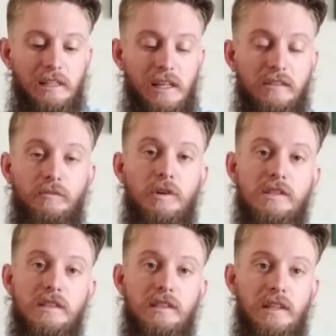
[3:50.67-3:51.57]
It
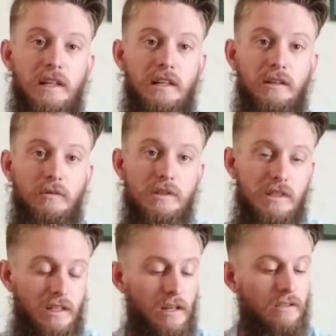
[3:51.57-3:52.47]

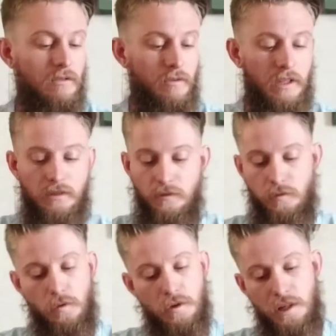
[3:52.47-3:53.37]
wasn't cost effective
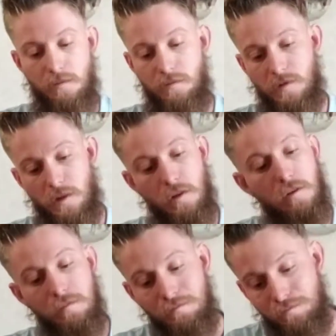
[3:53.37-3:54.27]
for them. So
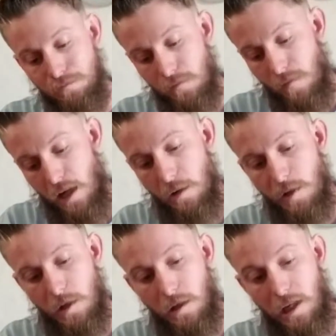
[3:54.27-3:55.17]

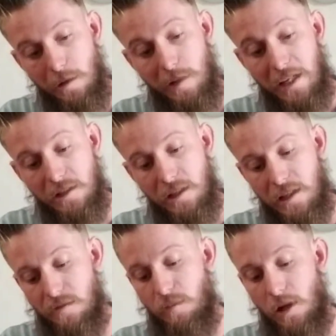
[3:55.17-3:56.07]
I imagine
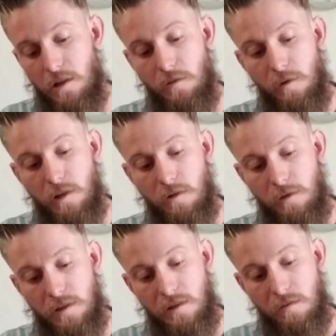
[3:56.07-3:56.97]
that's probably one of the
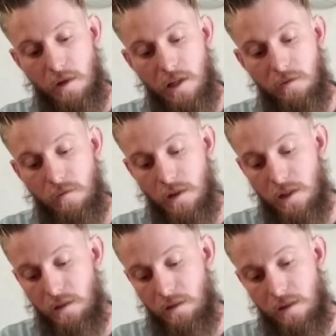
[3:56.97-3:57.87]
reasons why you
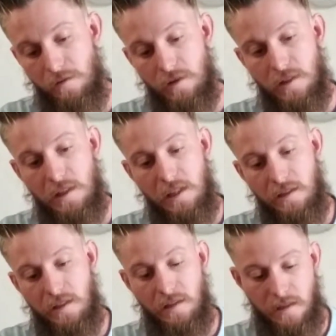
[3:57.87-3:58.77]
wouldn't never see
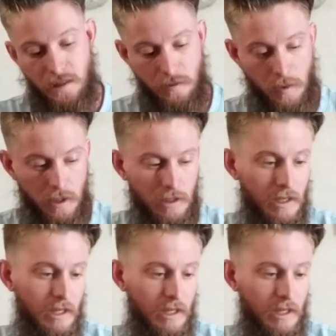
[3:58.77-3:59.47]
that testing up here.